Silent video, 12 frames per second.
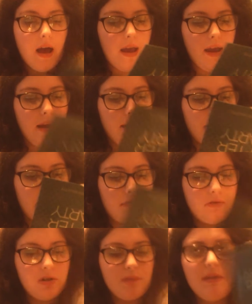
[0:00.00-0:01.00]
I've
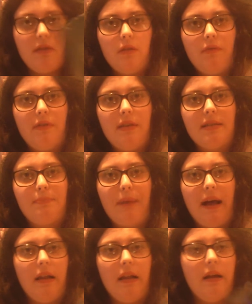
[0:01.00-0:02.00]
just been loving this
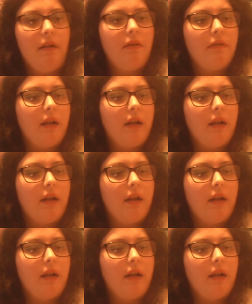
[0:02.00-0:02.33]
palette,